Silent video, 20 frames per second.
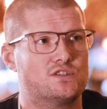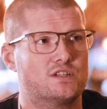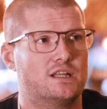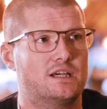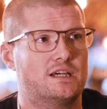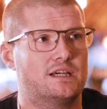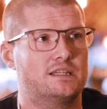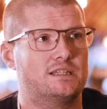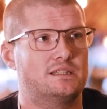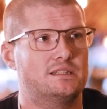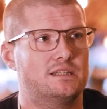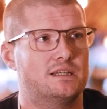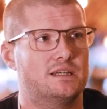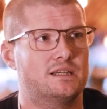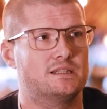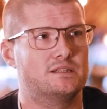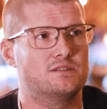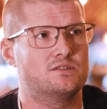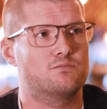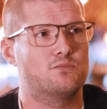of July
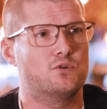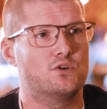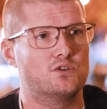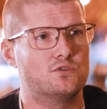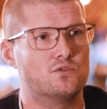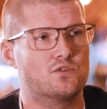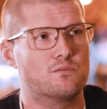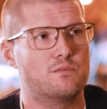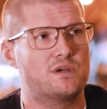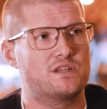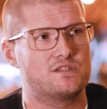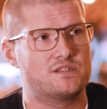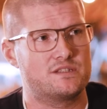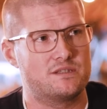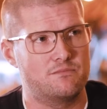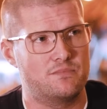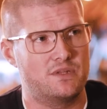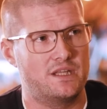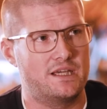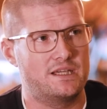and putting all the measures
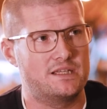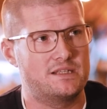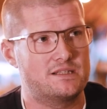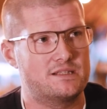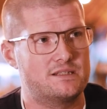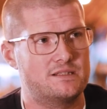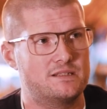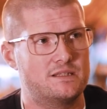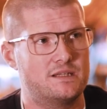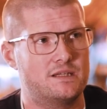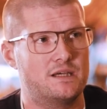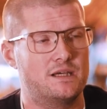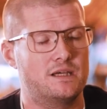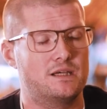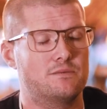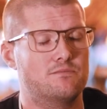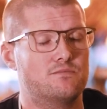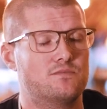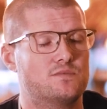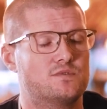in place
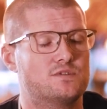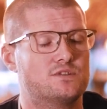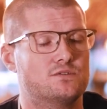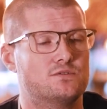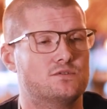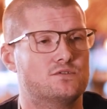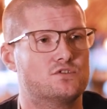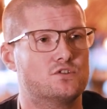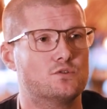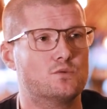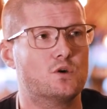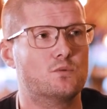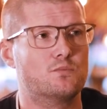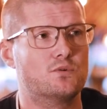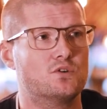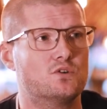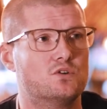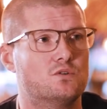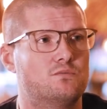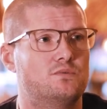to
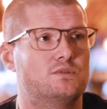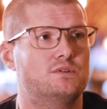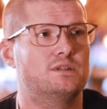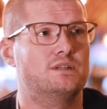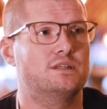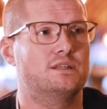open up,